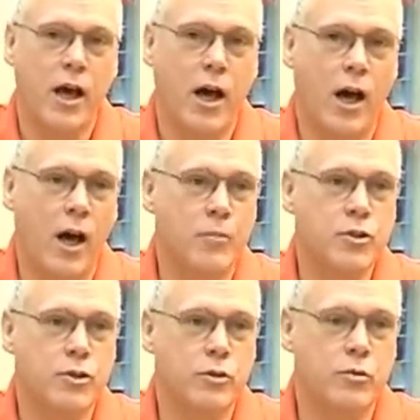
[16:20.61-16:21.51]
um,
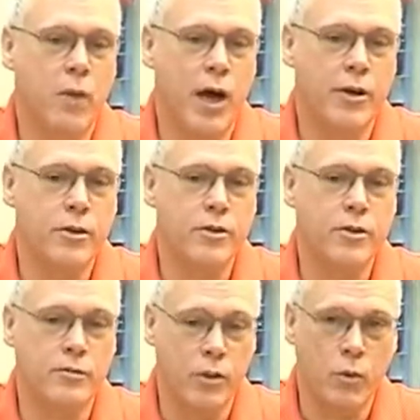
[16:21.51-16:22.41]
to monitor
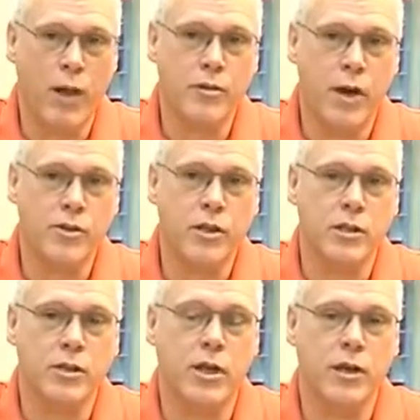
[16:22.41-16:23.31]
severe weather as
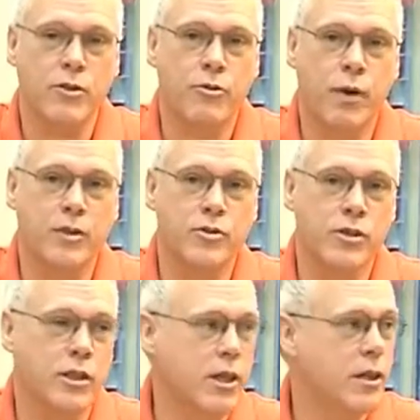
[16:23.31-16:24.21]
it uh, as it threatens
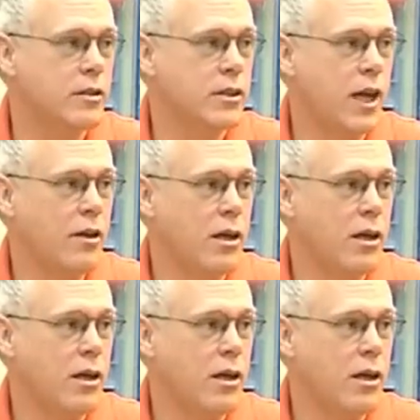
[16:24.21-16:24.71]
the uh, the county.